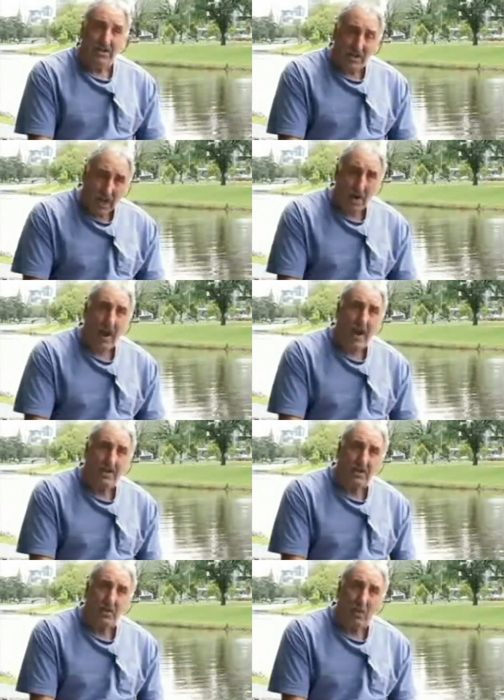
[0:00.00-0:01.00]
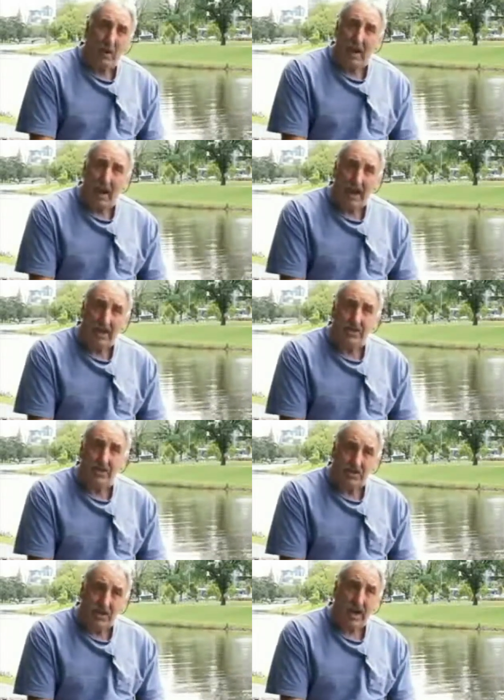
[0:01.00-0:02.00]
to go out into the wetlands
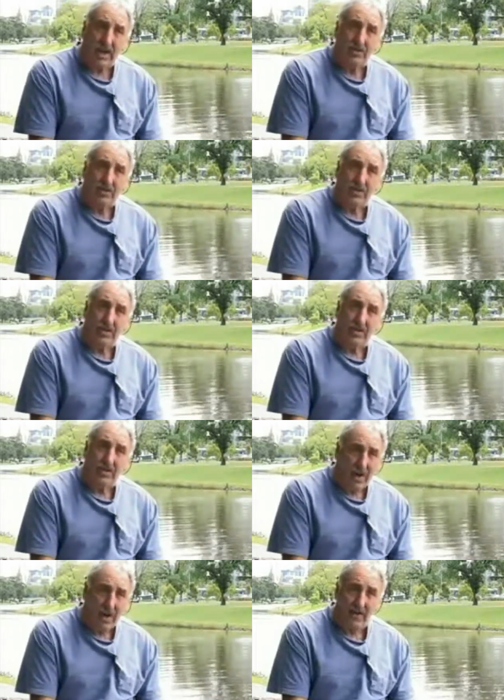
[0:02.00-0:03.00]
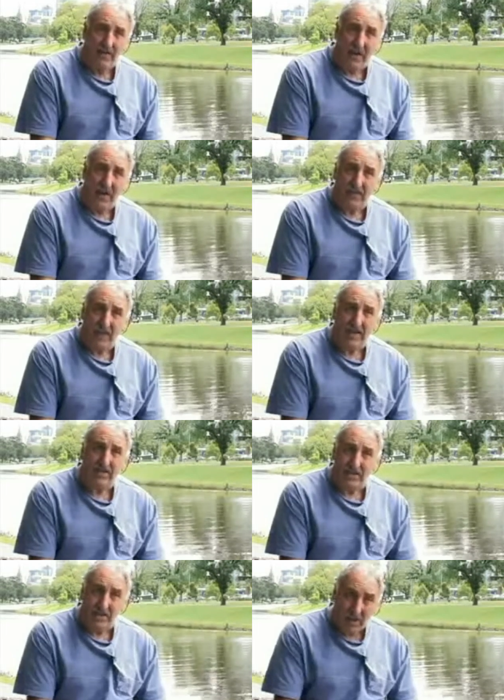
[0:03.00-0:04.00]
to challenge
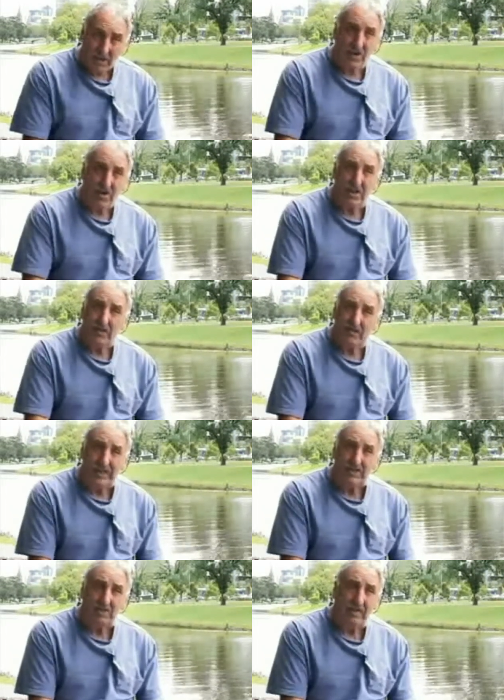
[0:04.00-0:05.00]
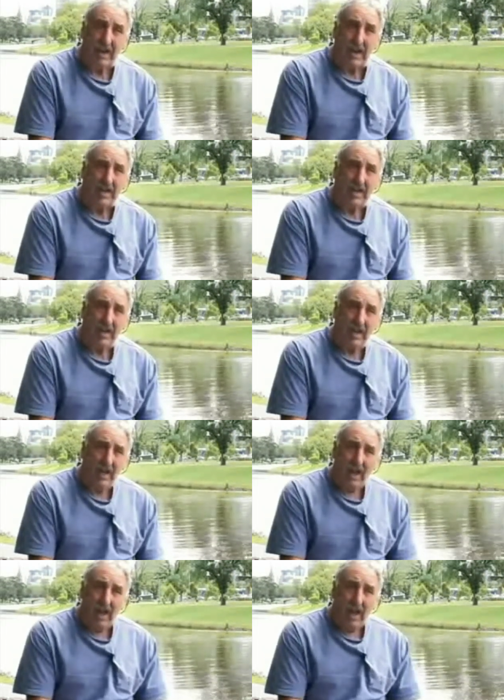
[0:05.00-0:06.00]
95,000 duck shooters in Victoria.
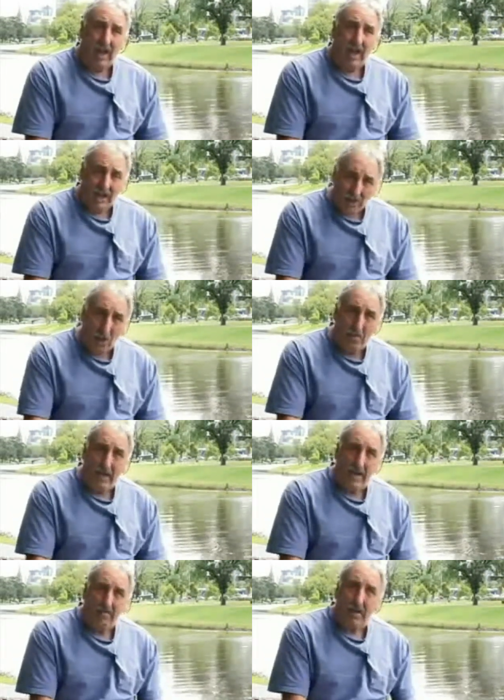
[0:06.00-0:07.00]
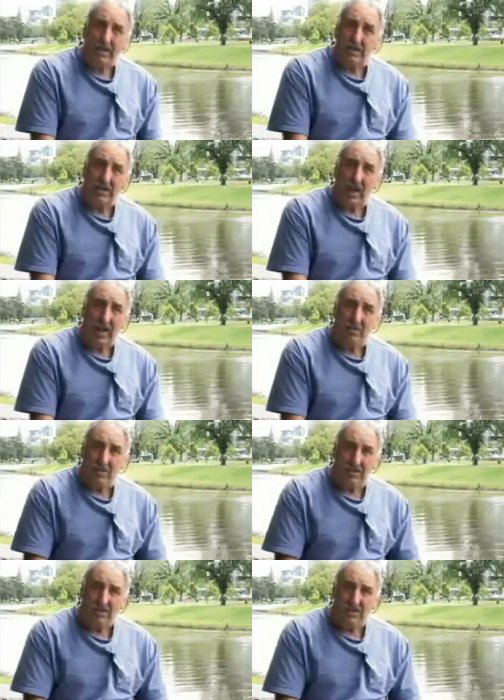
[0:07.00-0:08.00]
And normally you might say,
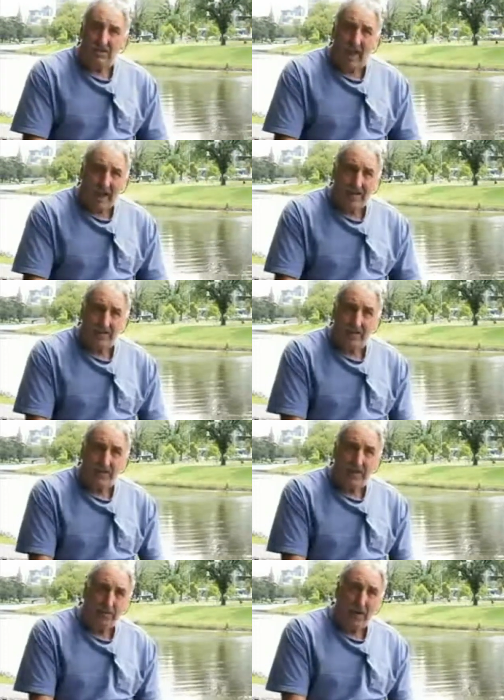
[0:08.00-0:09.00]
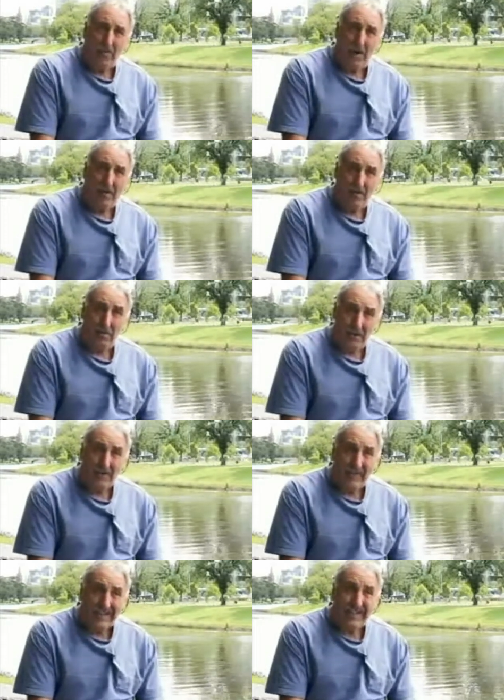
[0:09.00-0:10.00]
well, how can 15 people ever be
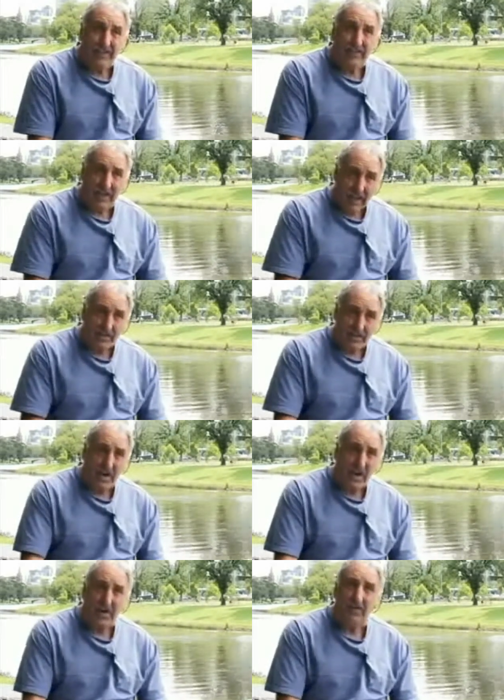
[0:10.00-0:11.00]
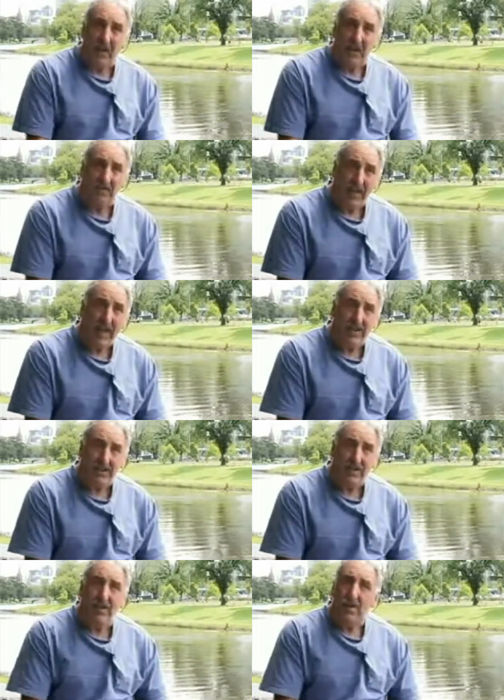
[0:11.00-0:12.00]
effective against
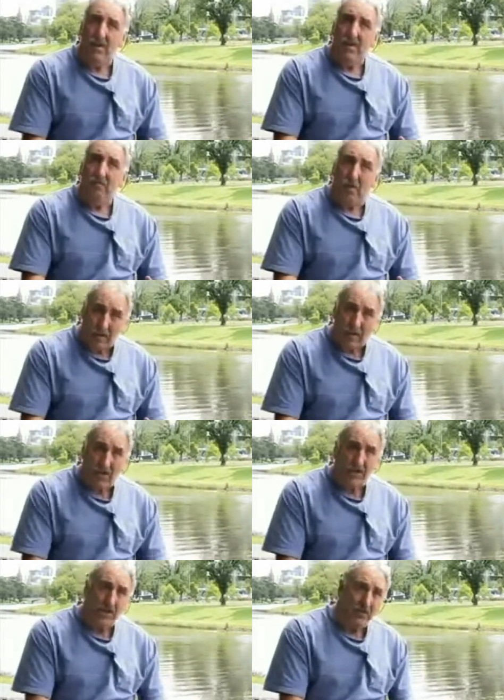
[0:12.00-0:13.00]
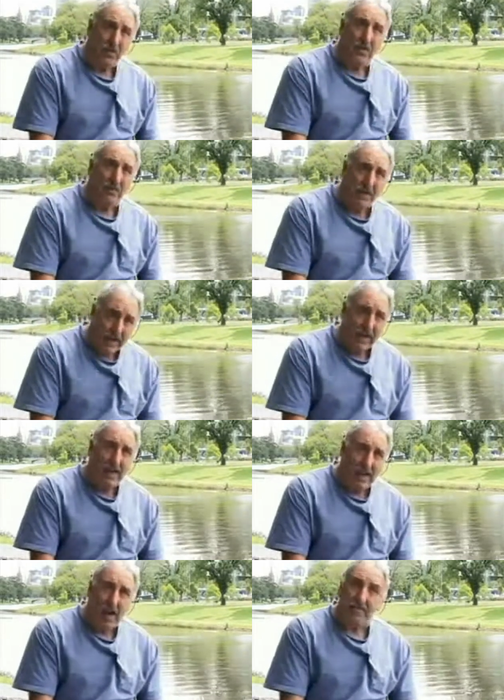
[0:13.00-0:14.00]
95,000? But because of all the
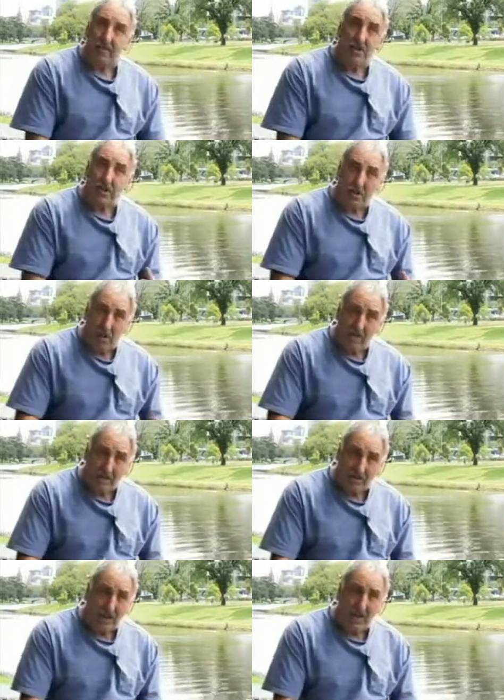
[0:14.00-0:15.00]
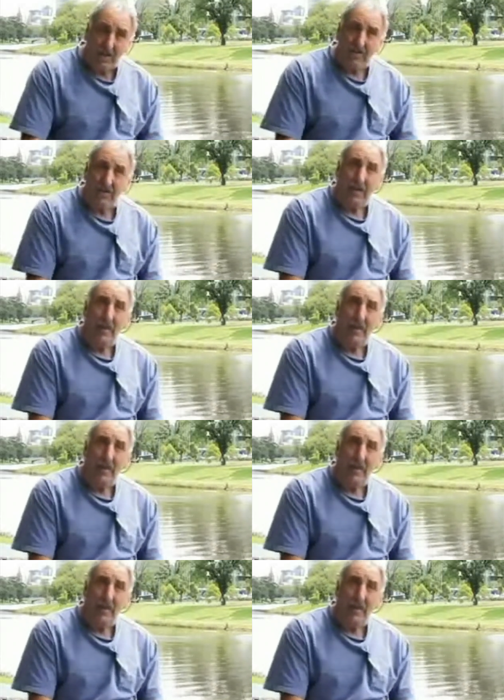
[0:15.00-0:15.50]
media coverage that we received,